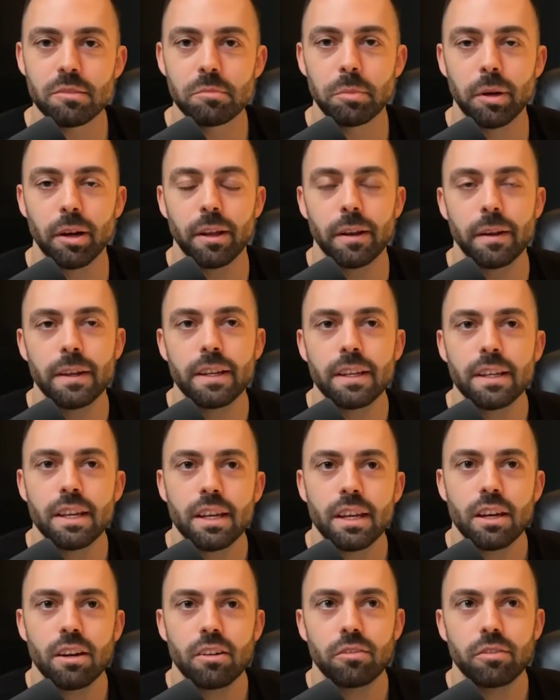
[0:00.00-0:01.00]
but
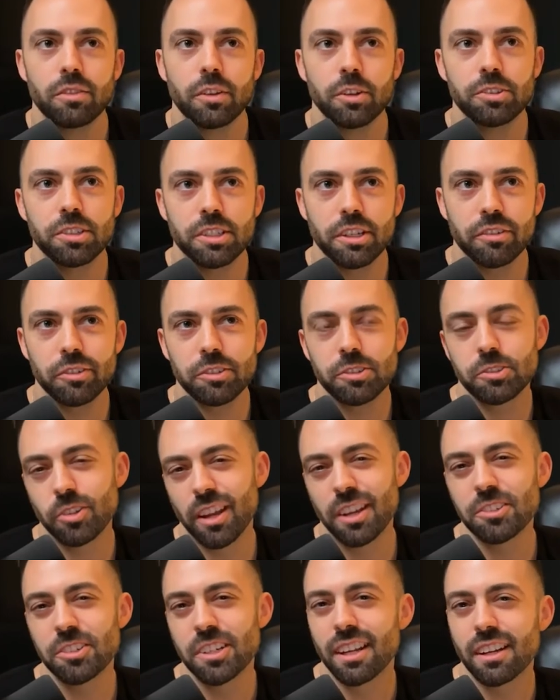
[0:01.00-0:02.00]
there's a different
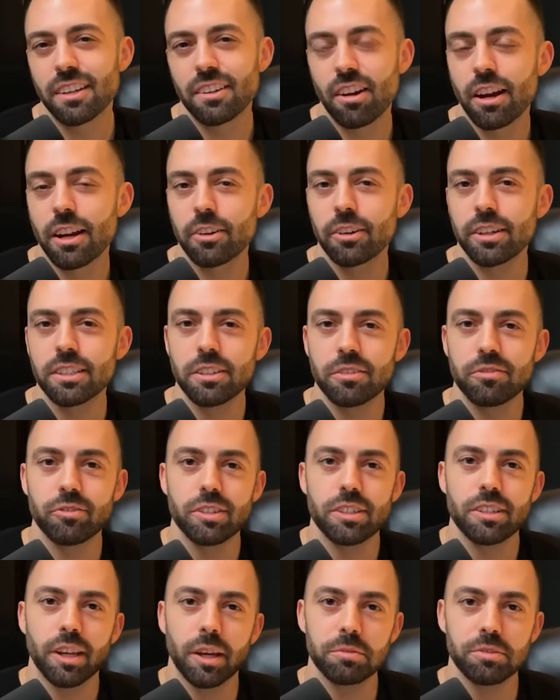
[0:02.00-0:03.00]
strategy kind of to hiring
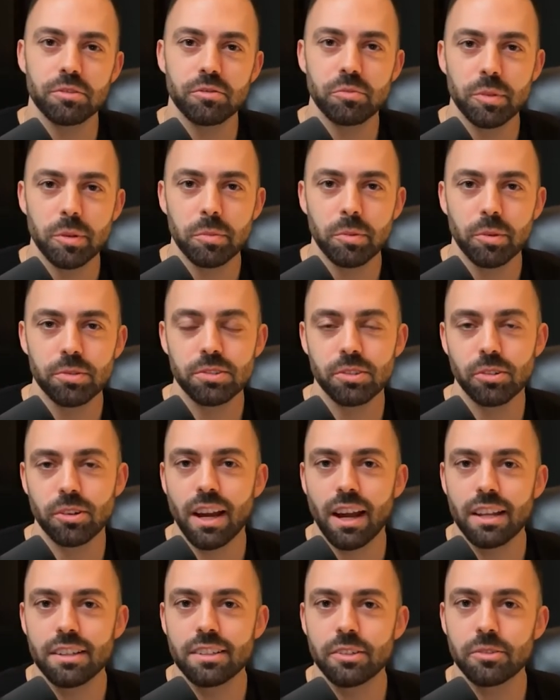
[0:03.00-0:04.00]
different types of people. So
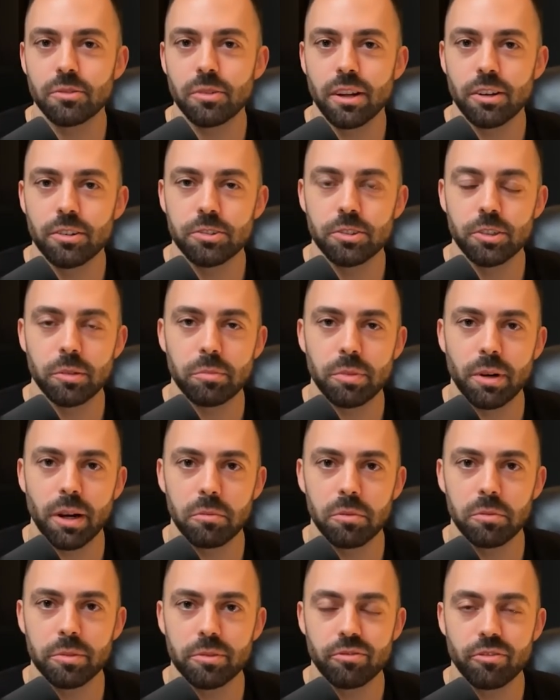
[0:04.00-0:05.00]
content writers you can
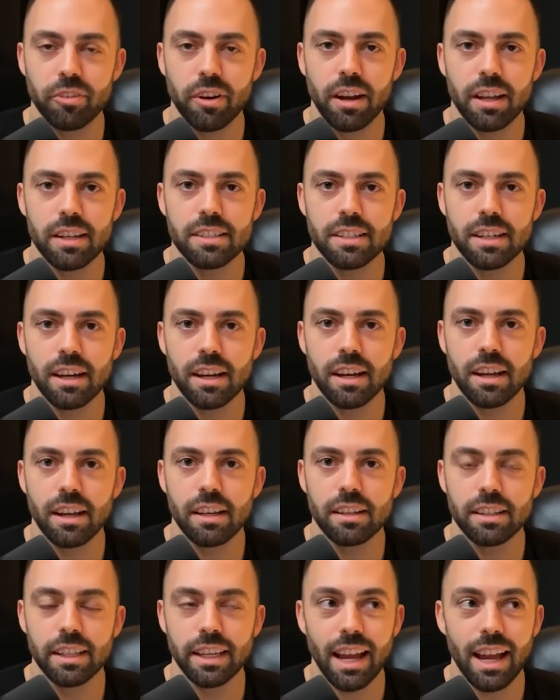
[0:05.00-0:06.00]
probably find
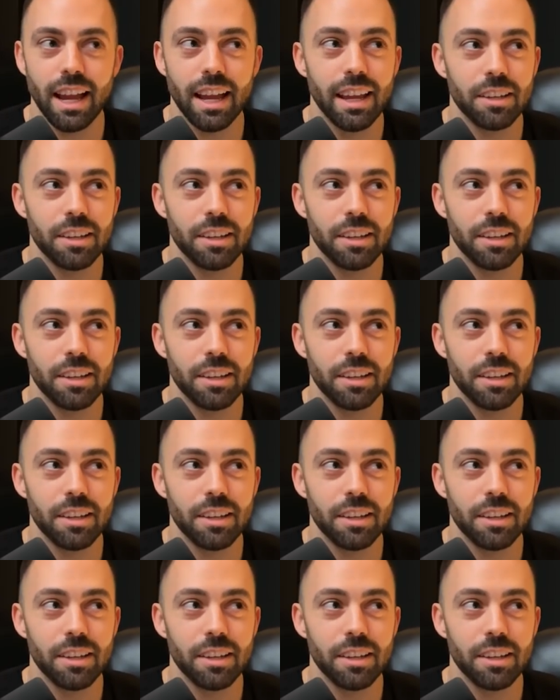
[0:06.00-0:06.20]
on, like I